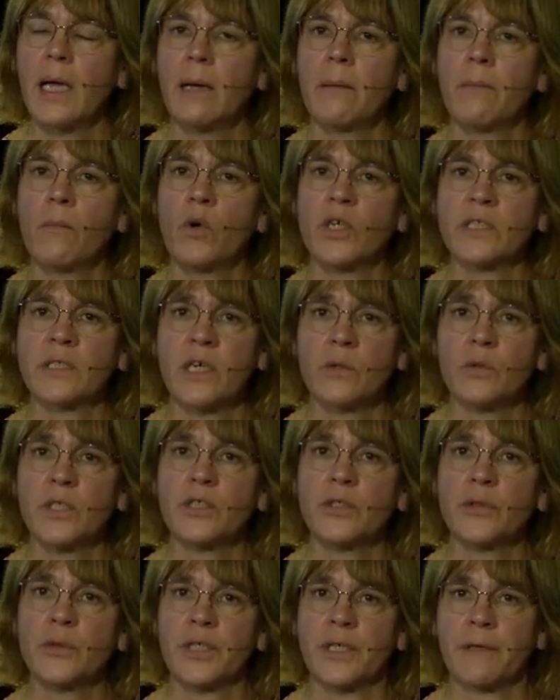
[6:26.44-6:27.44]
What are we
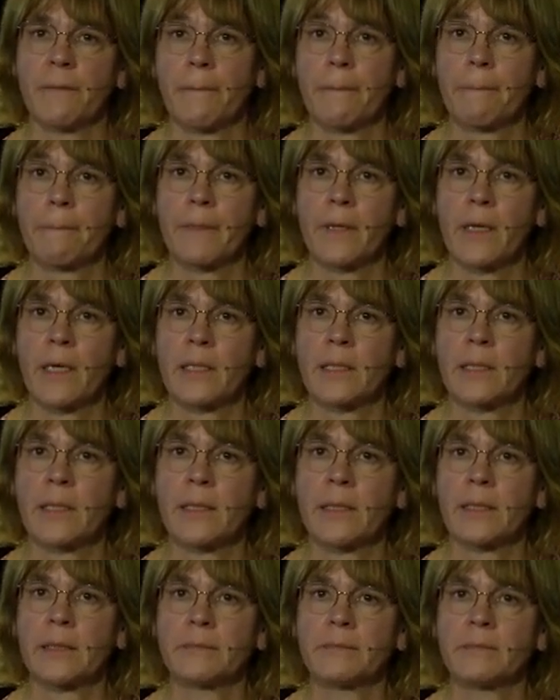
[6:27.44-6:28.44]
doing
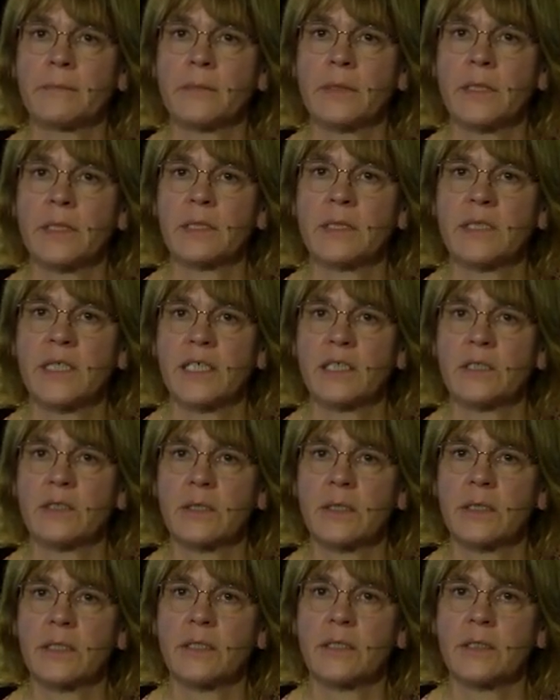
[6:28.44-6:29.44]
inside
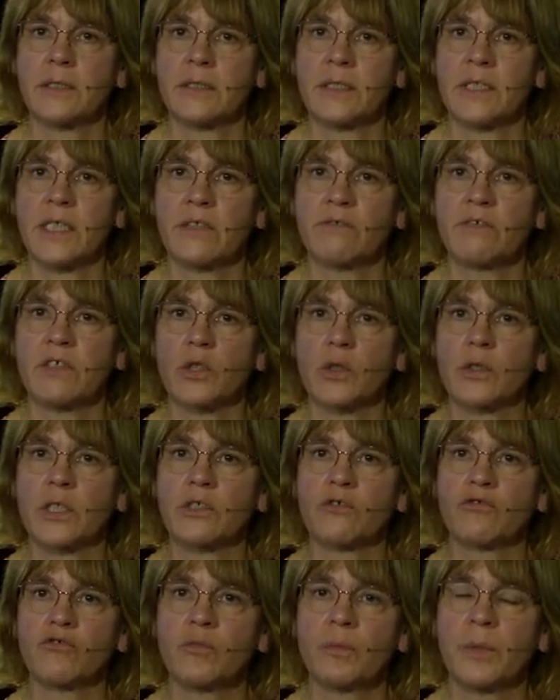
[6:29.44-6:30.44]
the advisory
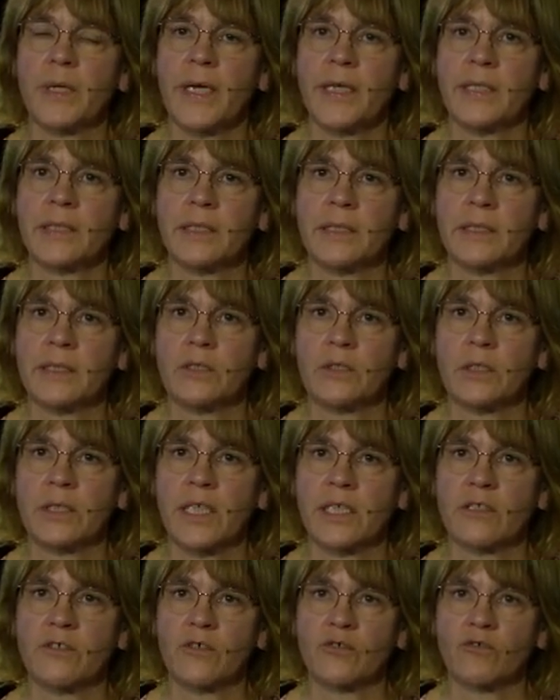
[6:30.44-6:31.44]
group and the
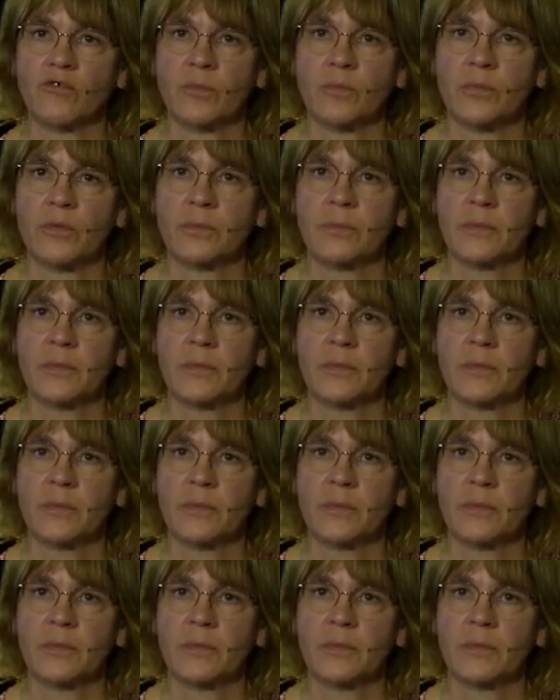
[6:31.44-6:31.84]
sector group?